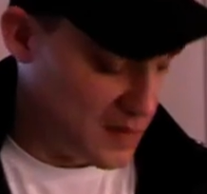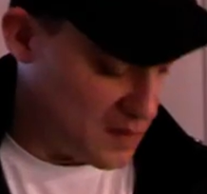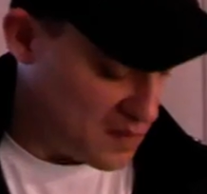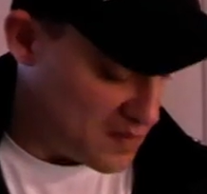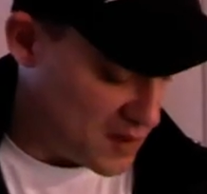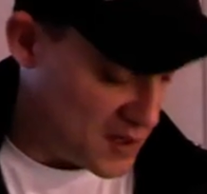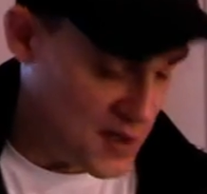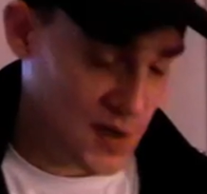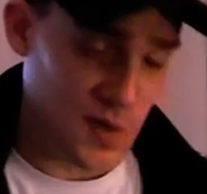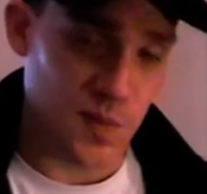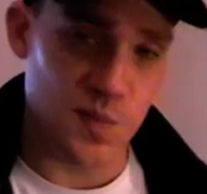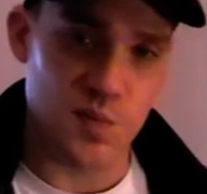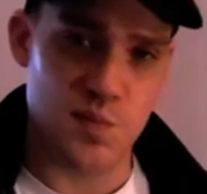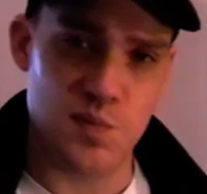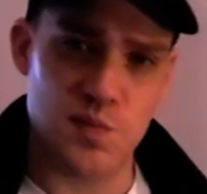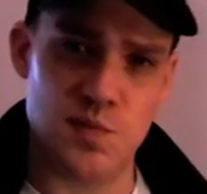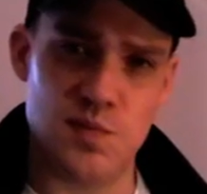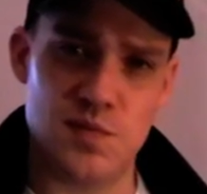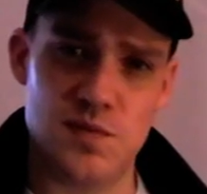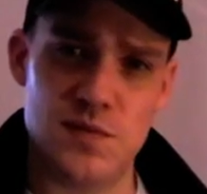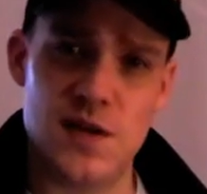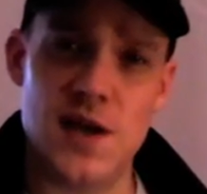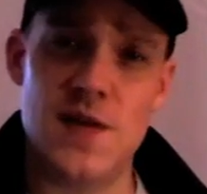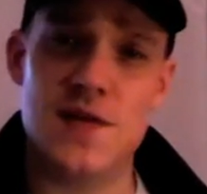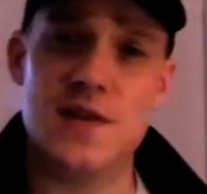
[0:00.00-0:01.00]
But
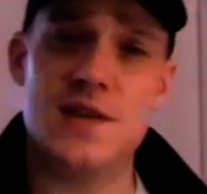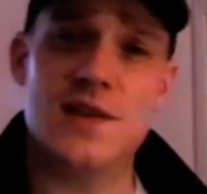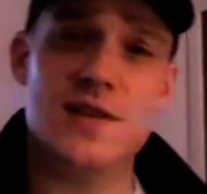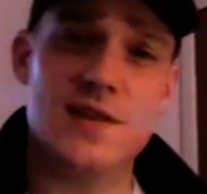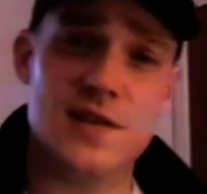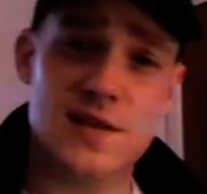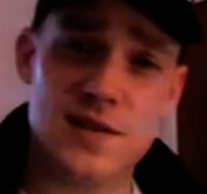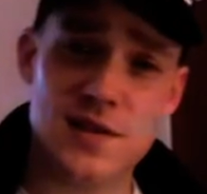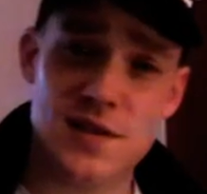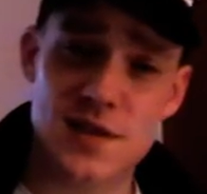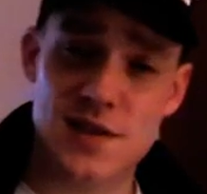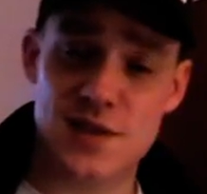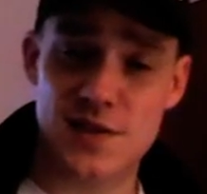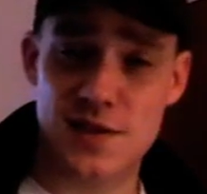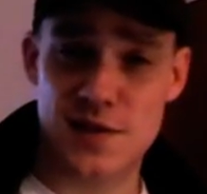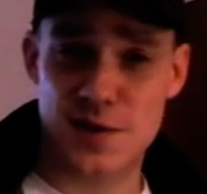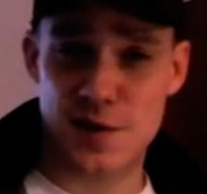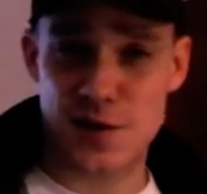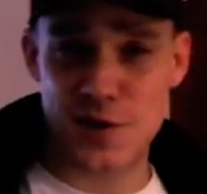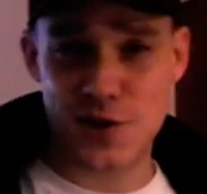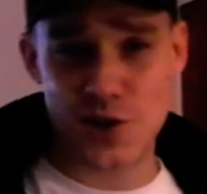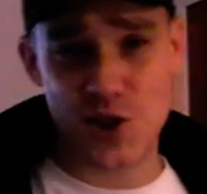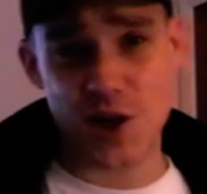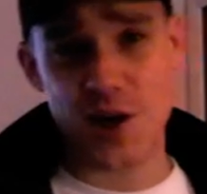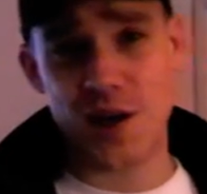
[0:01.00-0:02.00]
no, this is a
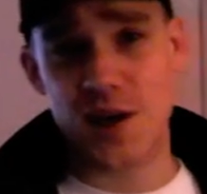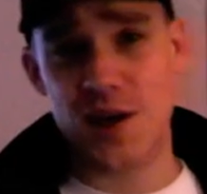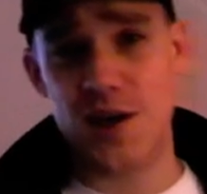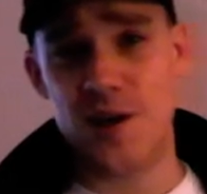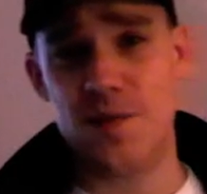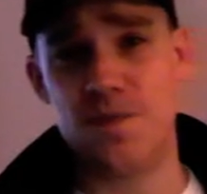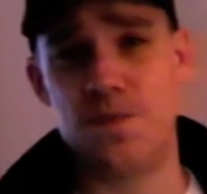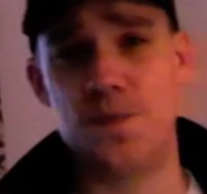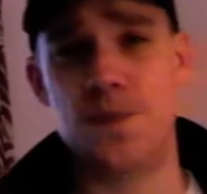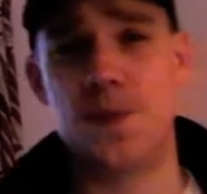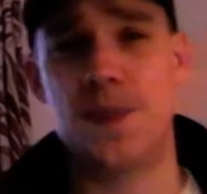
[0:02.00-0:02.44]
nice jacket.